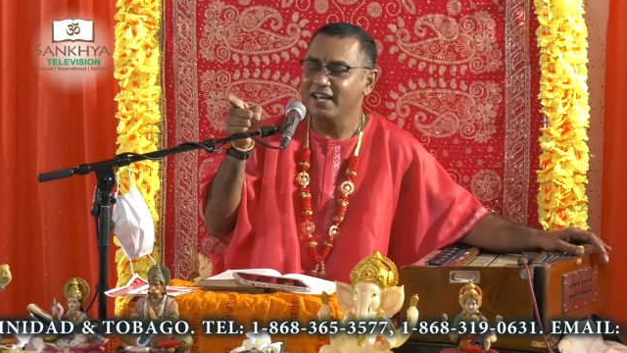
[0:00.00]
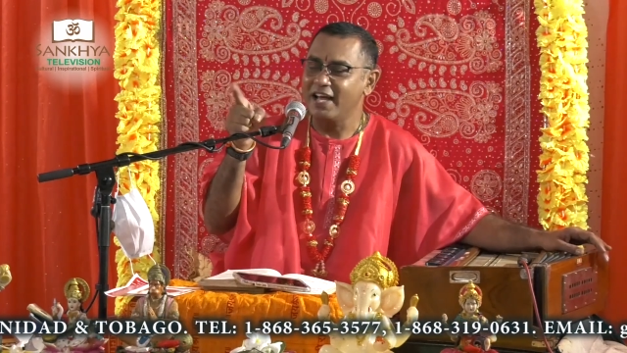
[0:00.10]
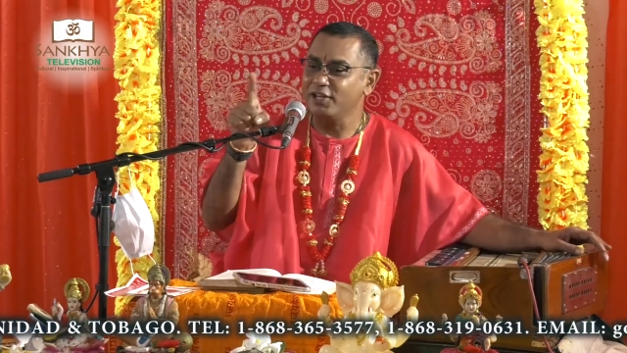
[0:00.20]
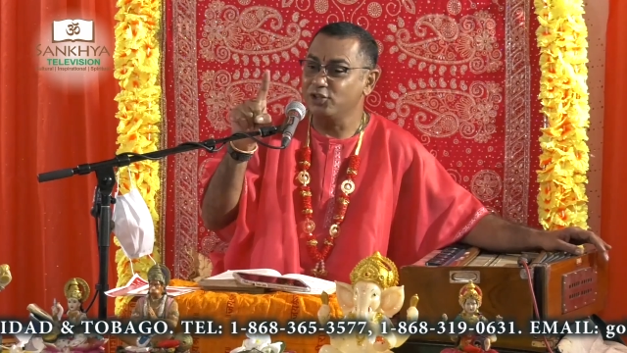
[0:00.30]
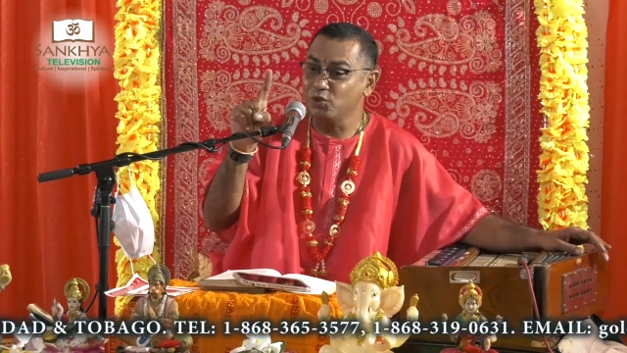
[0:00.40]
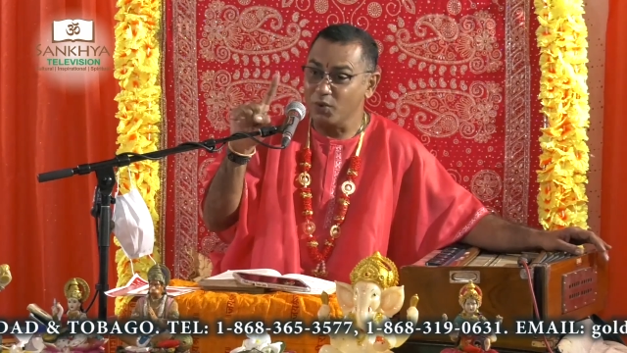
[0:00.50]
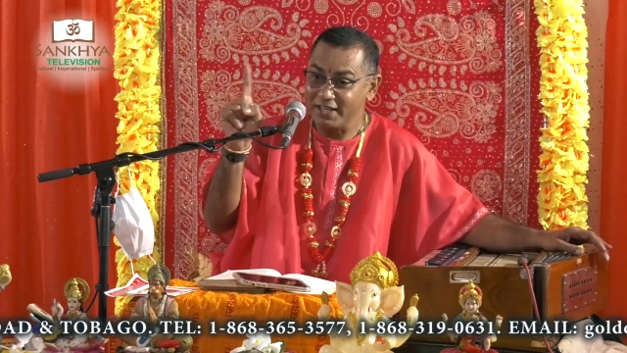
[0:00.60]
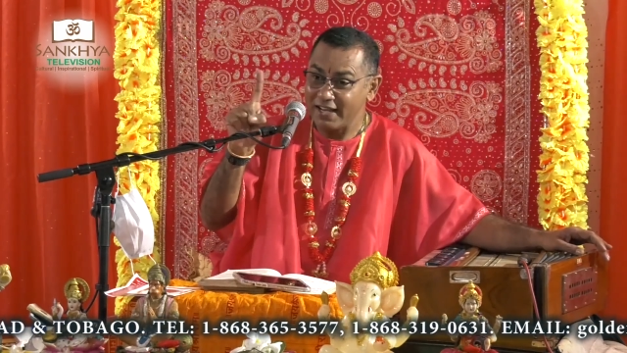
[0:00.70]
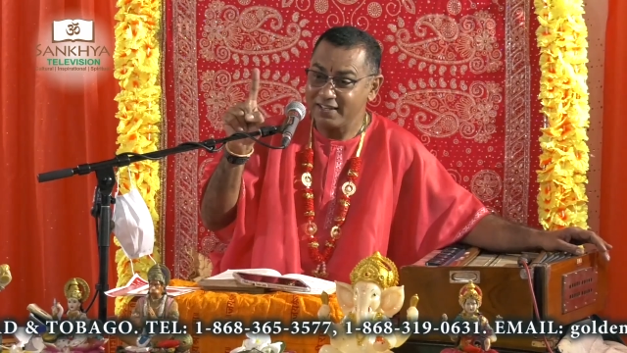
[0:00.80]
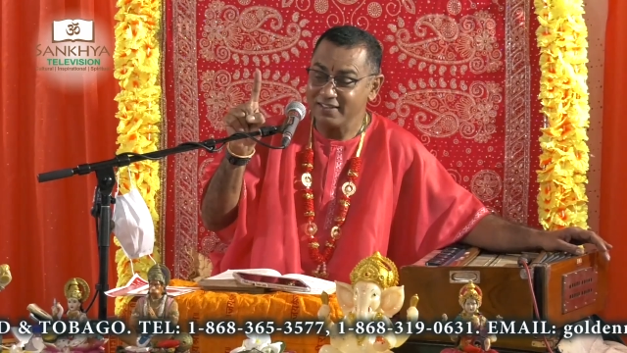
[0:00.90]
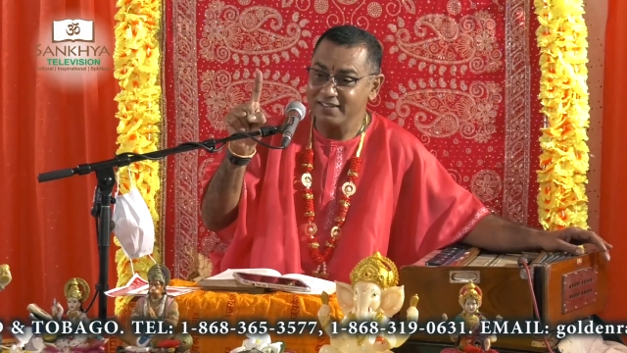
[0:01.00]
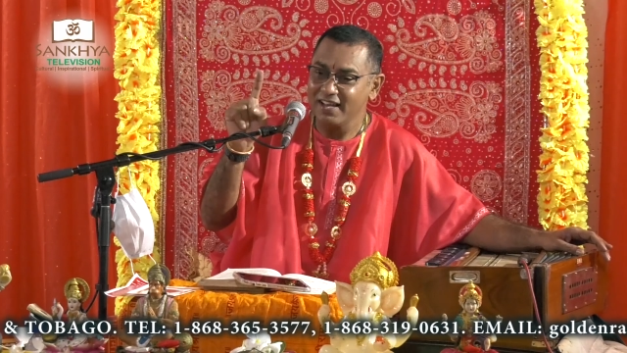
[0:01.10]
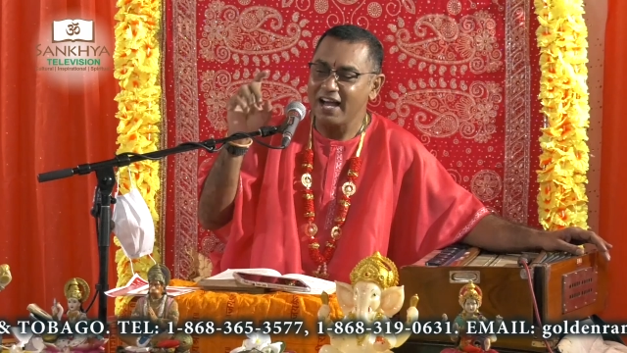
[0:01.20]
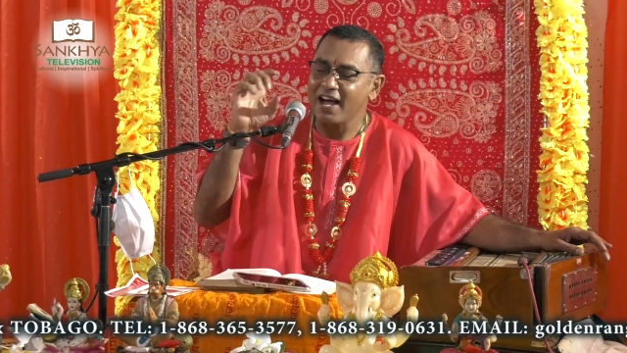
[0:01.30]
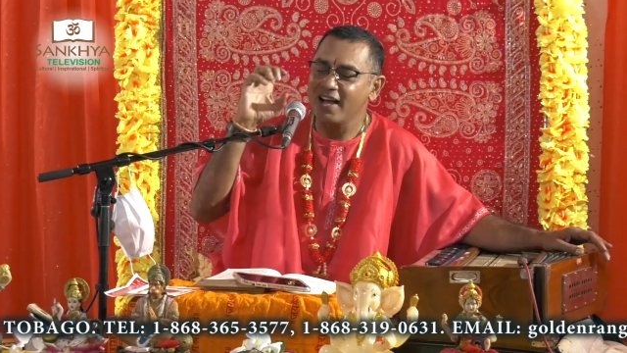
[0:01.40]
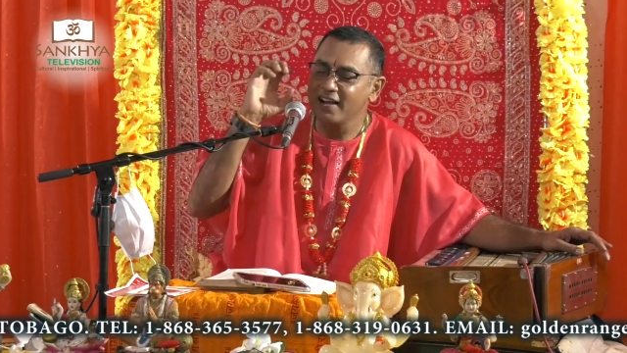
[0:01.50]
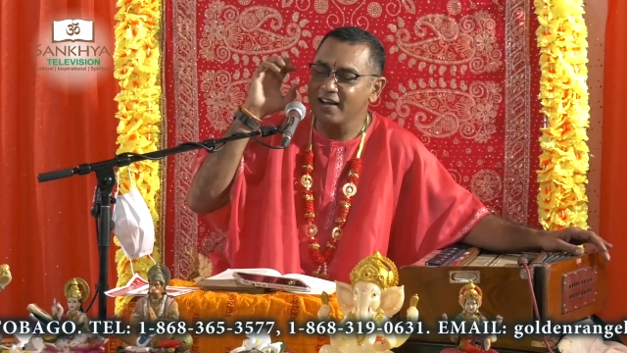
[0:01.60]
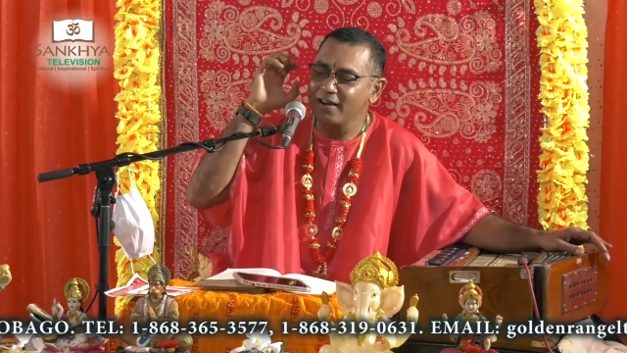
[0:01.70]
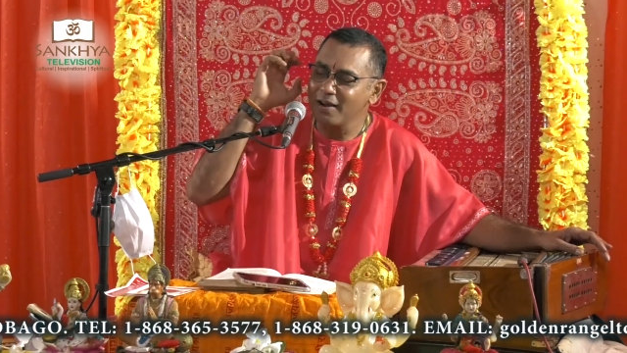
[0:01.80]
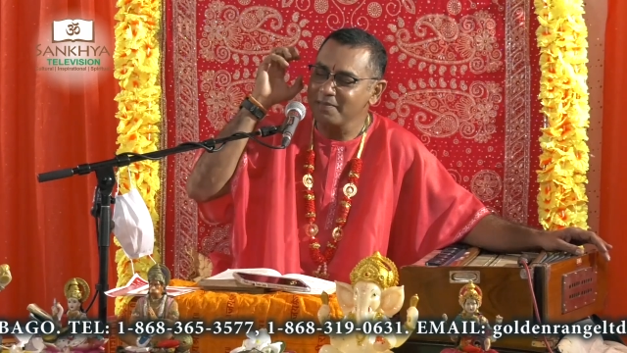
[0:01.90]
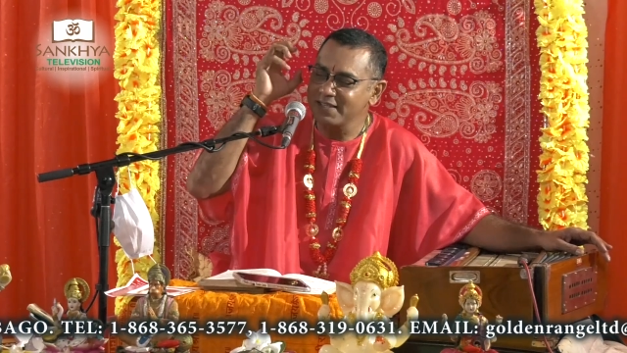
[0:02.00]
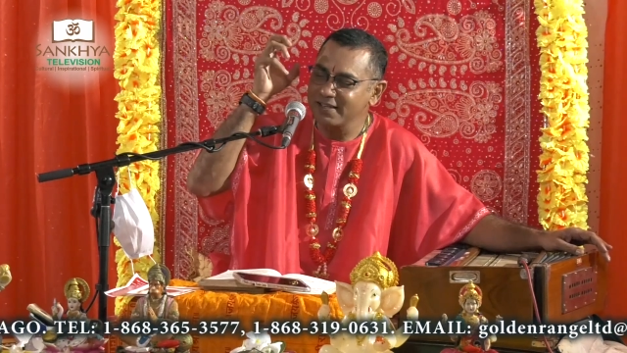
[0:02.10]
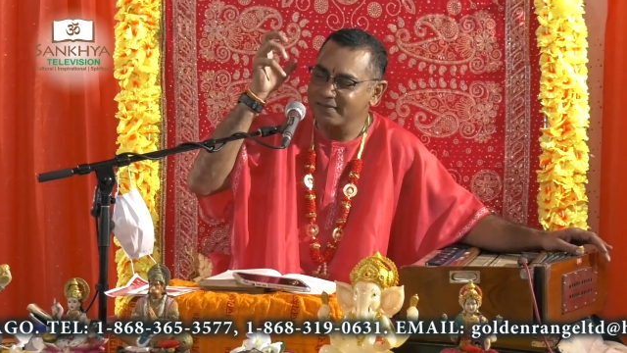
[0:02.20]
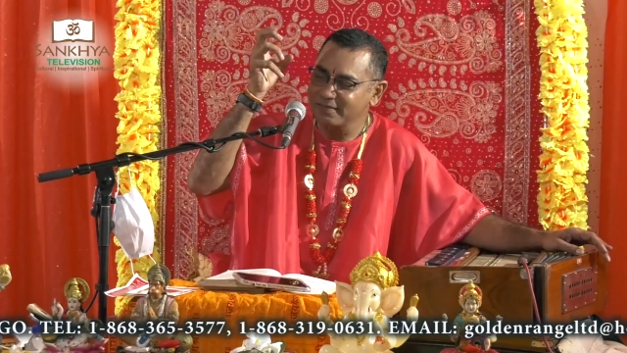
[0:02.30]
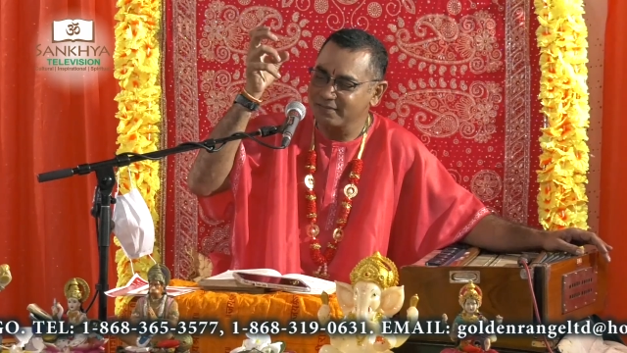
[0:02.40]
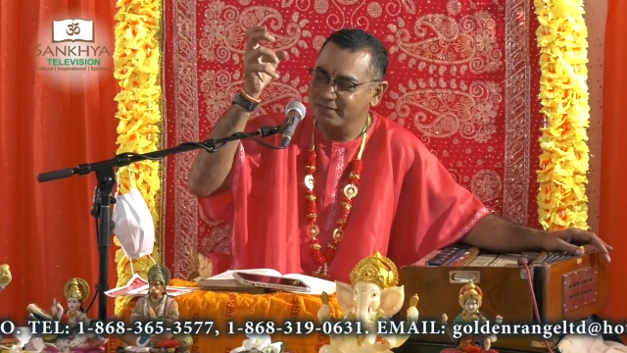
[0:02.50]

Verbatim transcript: and you don't get it, anger comes in.